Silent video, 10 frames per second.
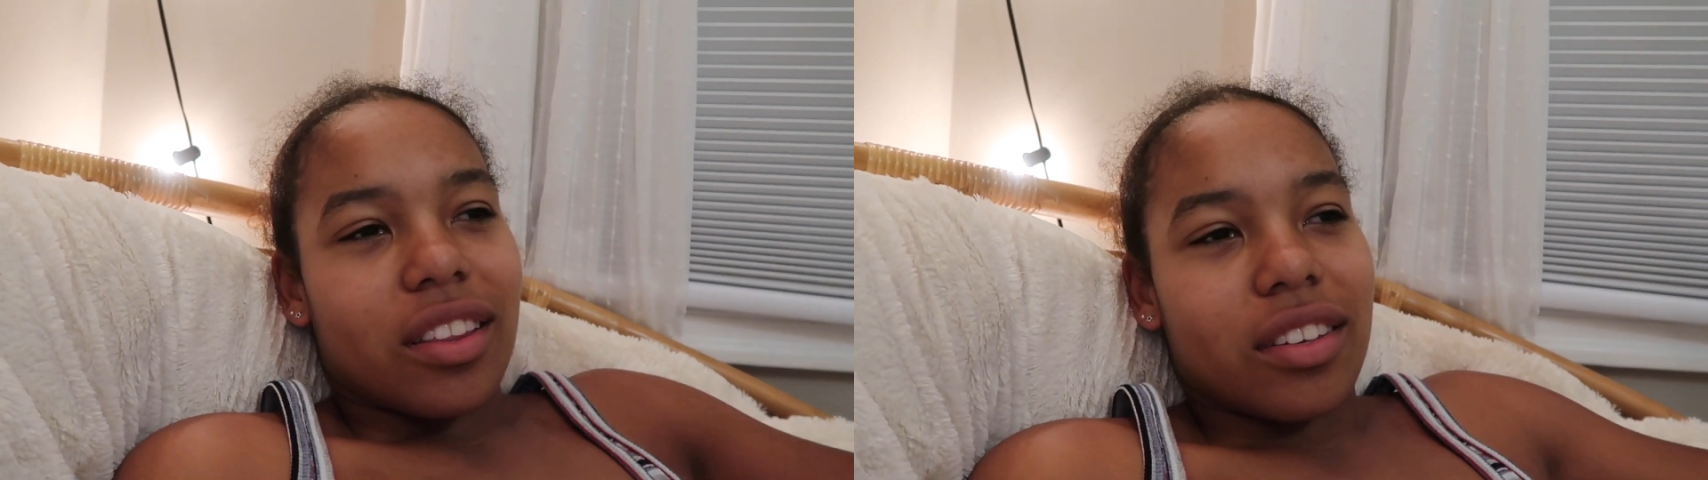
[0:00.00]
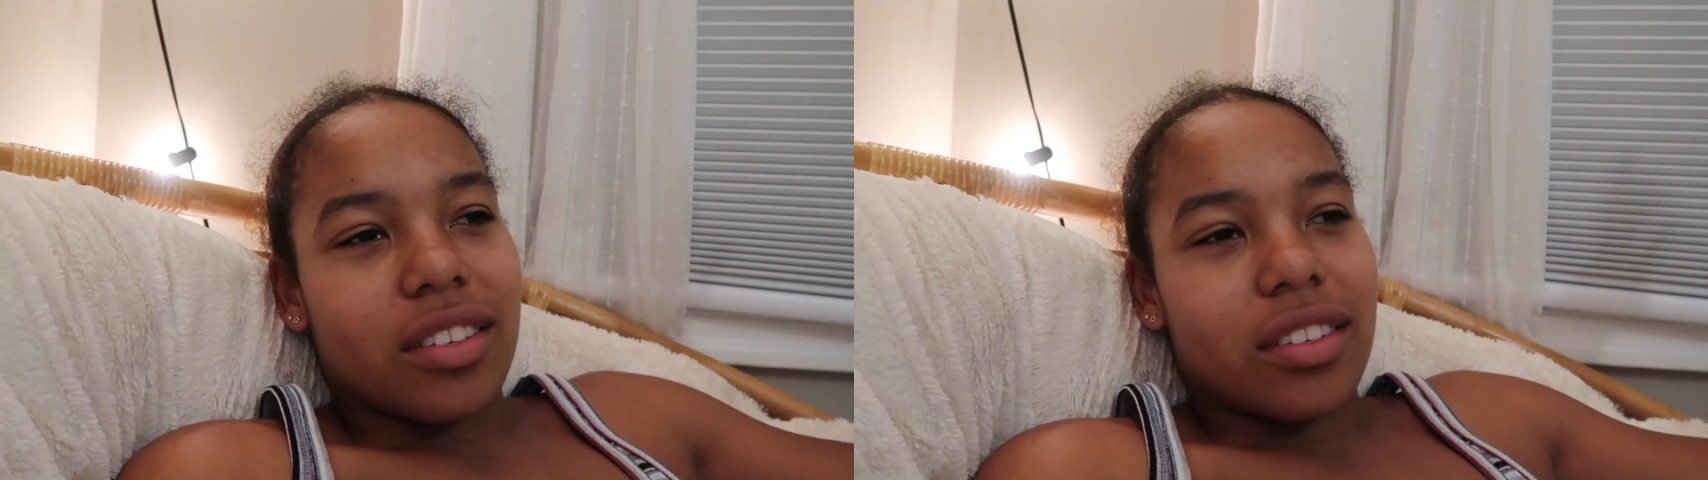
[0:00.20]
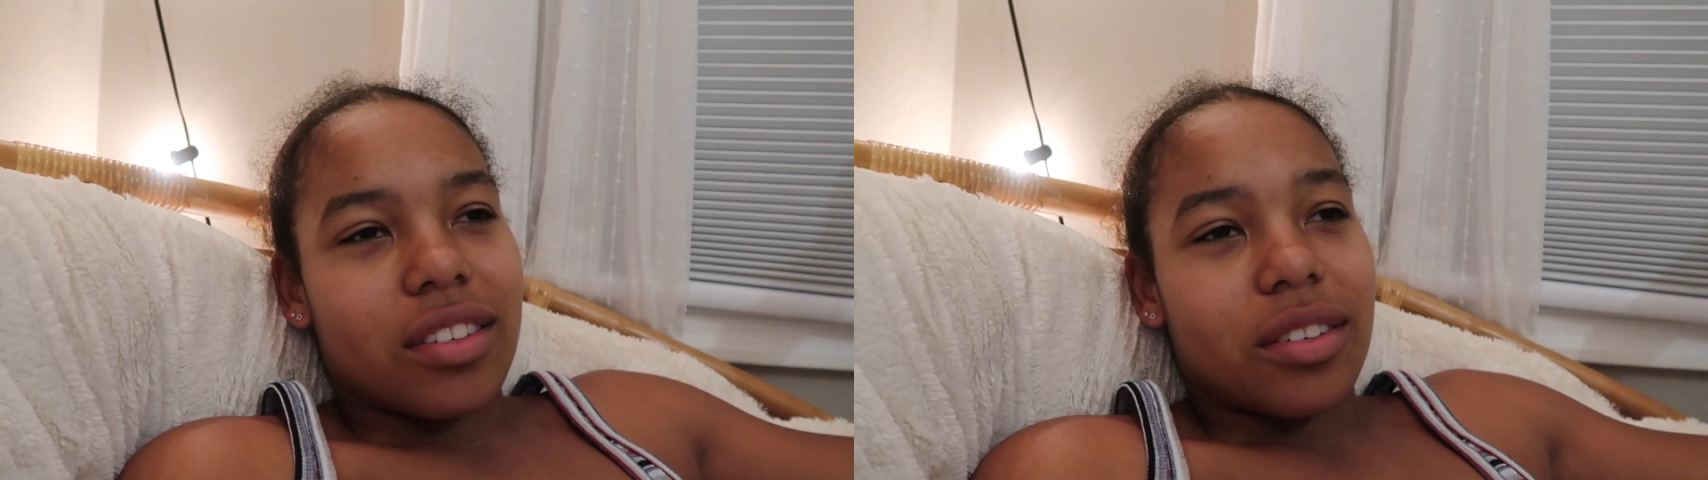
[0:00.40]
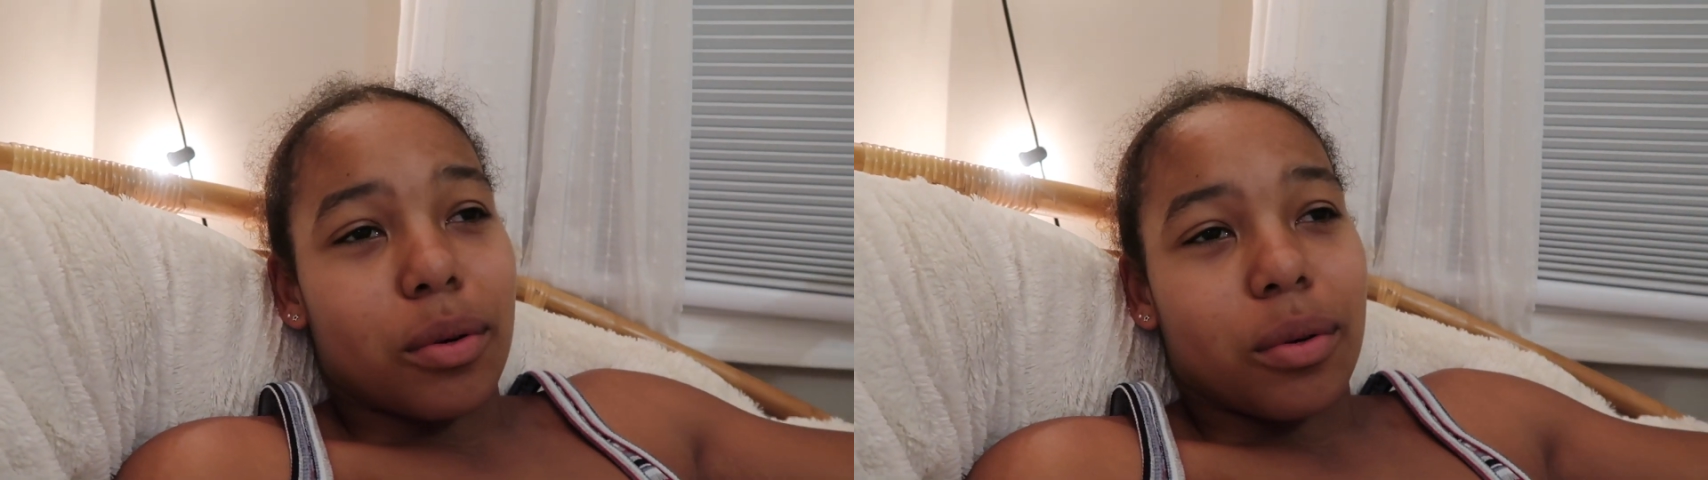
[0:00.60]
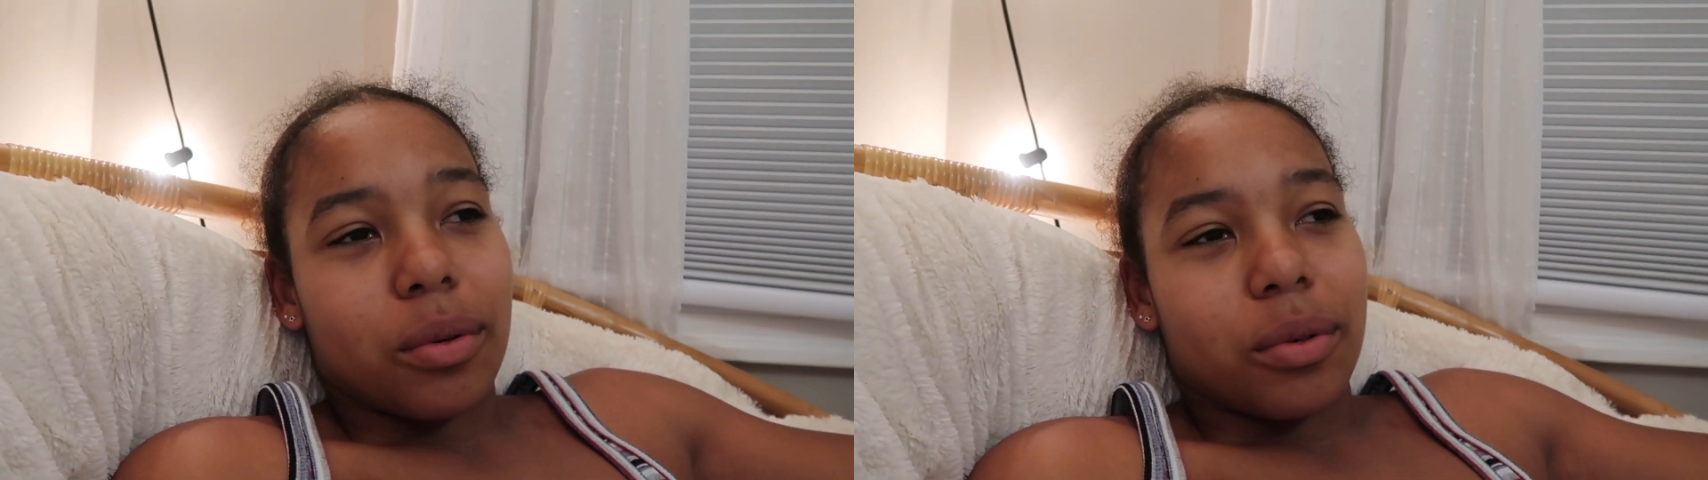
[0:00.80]
this
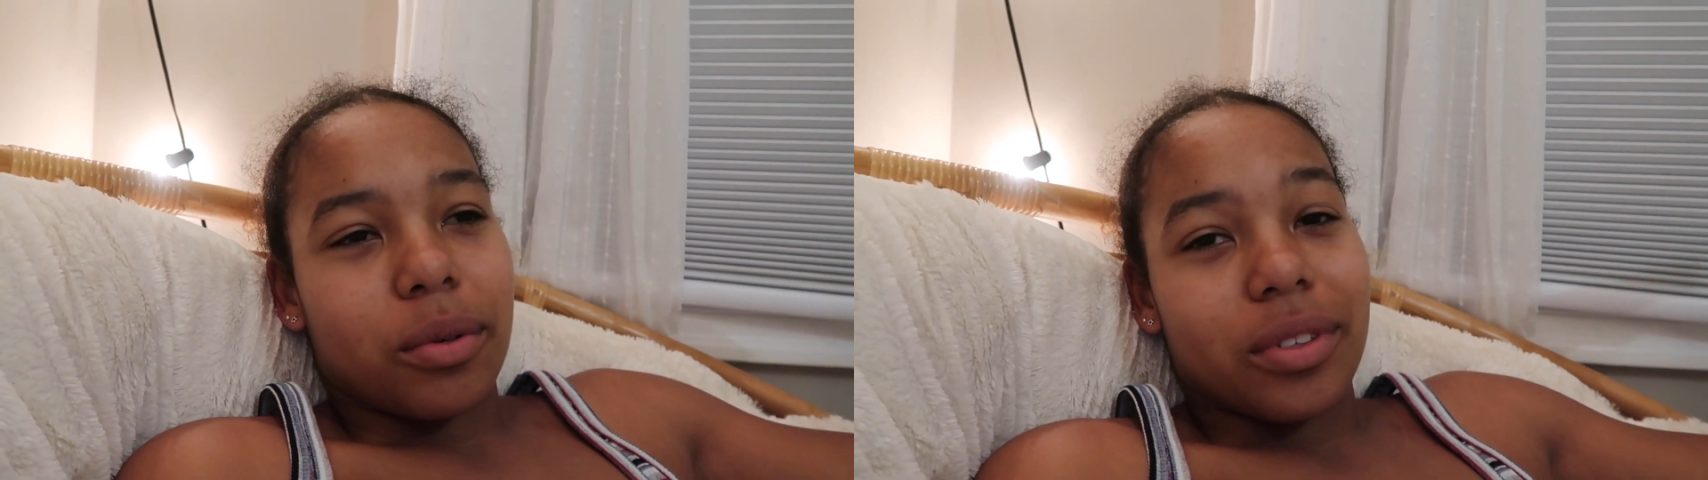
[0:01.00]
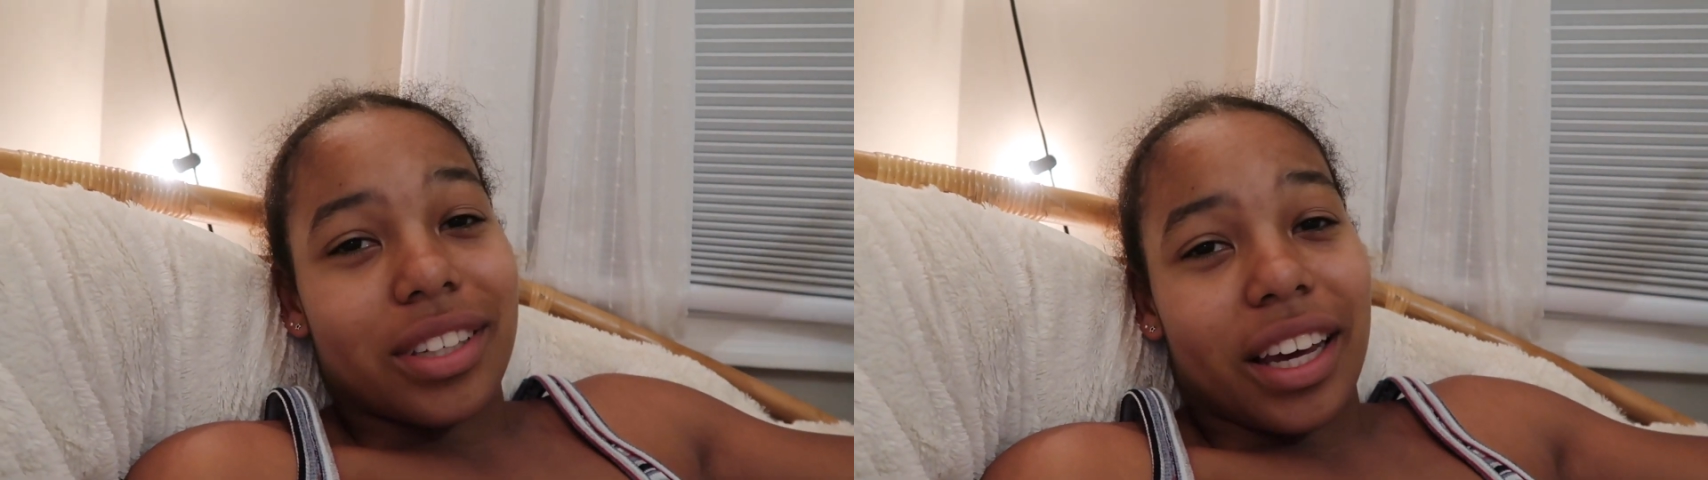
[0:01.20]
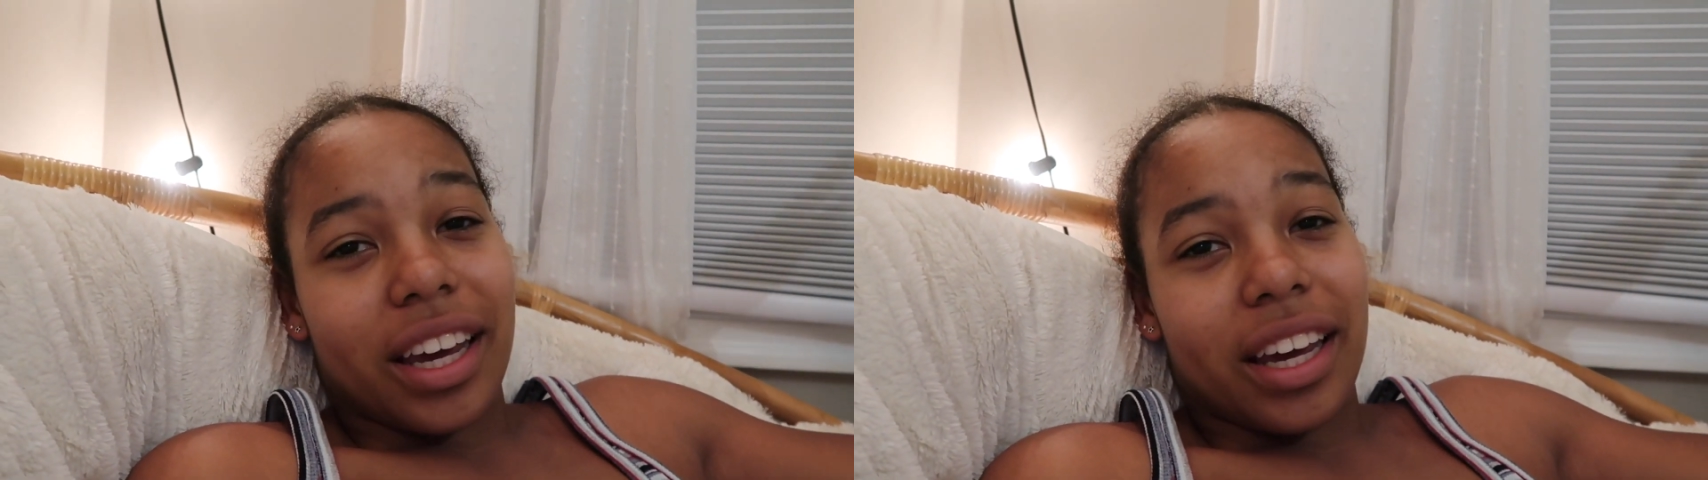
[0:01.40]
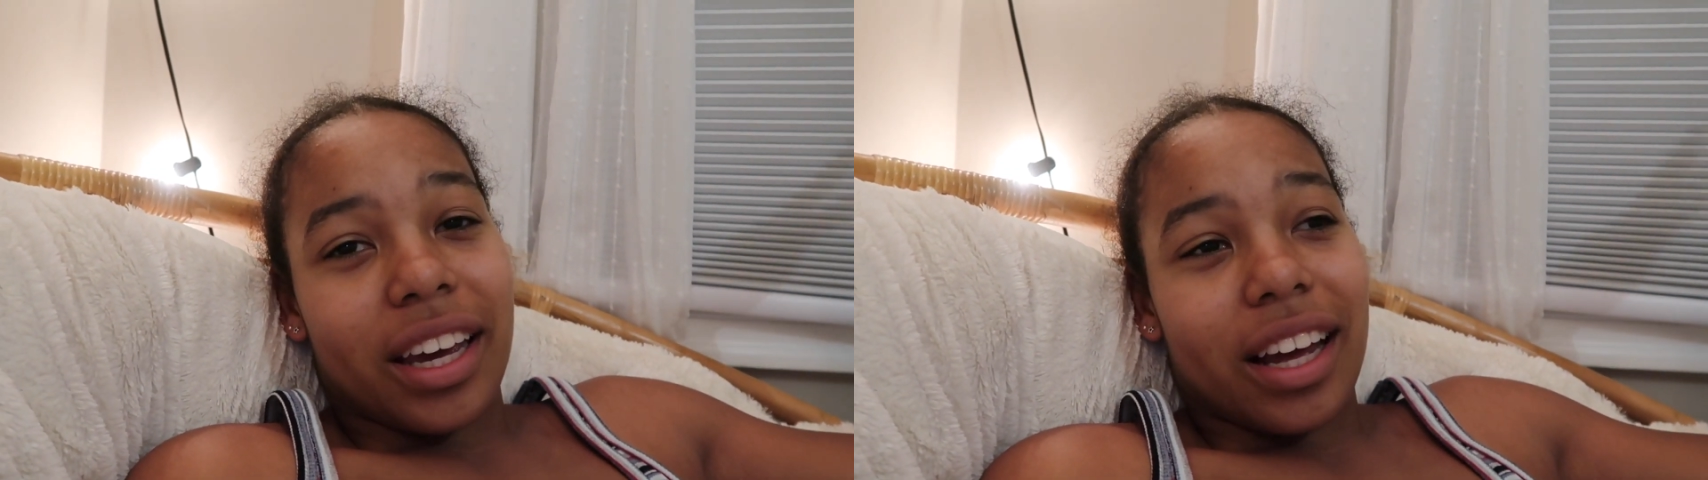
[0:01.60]
whole day